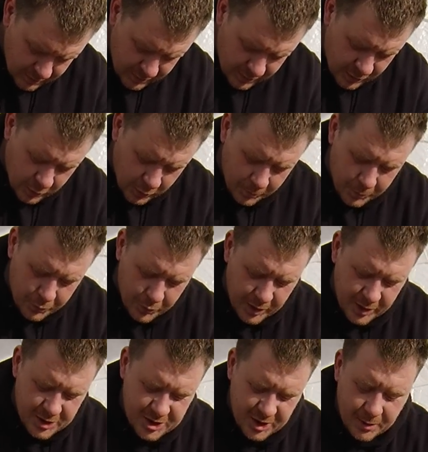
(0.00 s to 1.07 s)
They come
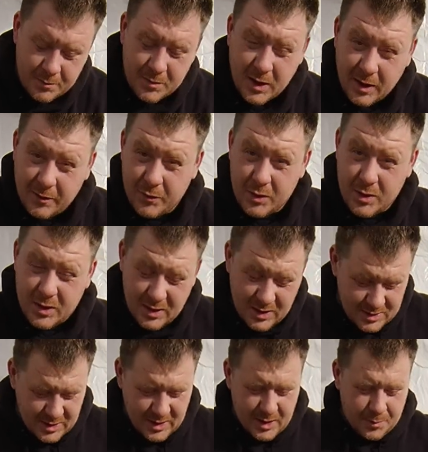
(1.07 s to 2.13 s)
pre-shimmed and everything,
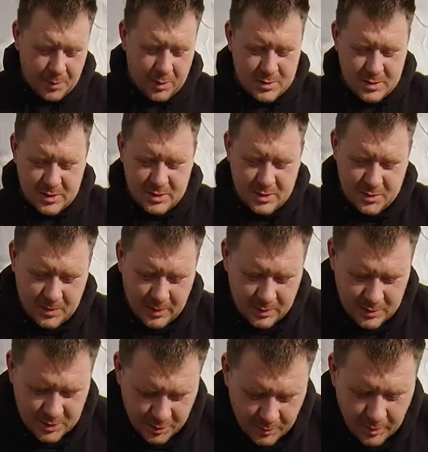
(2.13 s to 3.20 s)
these gearboxes as well,
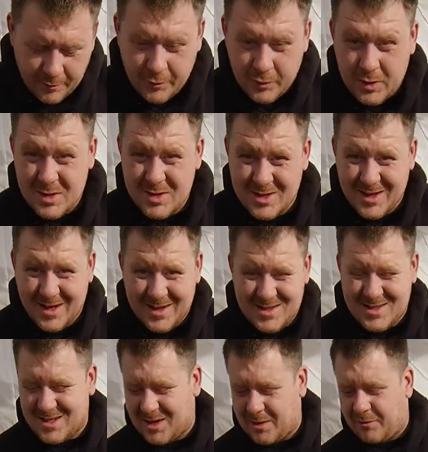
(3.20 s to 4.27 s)
so everything's a nice
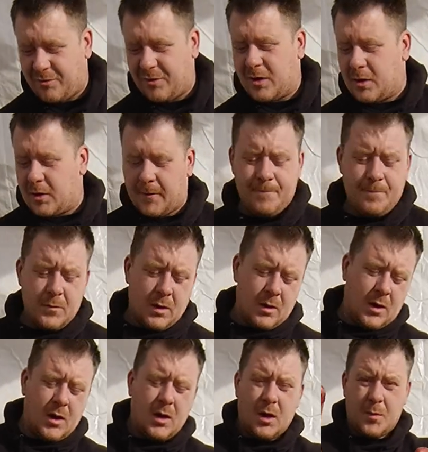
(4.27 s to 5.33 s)
tight fit on it.
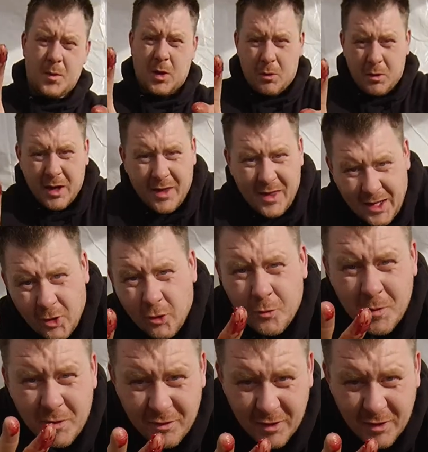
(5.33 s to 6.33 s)
Let me go and get that off my